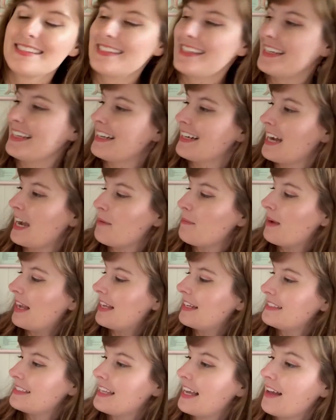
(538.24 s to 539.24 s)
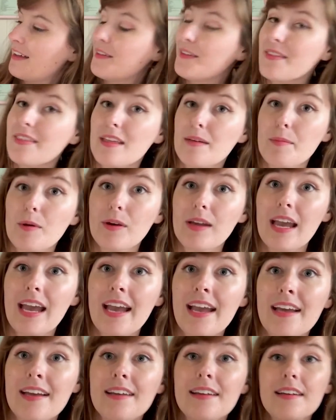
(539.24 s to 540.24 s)
here, I might tell them,
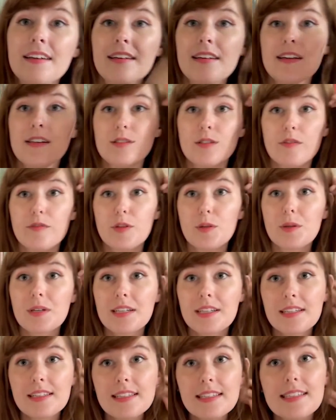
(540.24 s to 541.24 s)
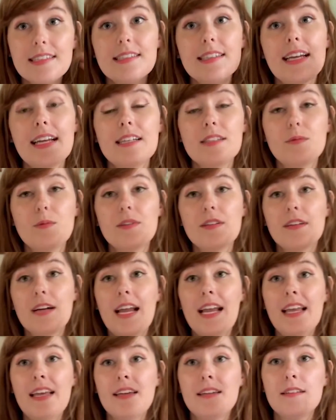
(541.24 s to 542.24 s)
okay, so if you were going to lead a dance with your
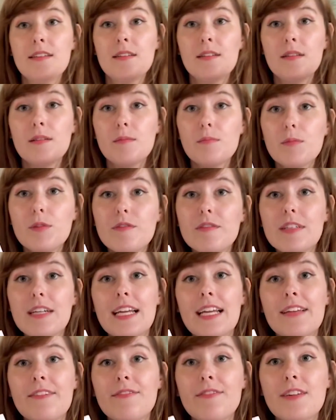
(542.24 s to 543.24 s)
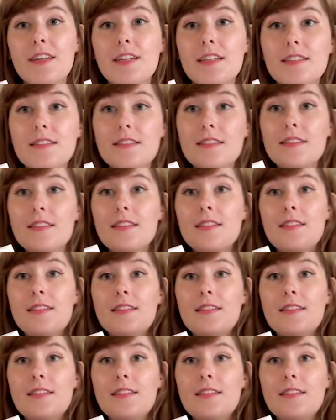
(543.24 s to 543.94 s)
hand, move your hand first.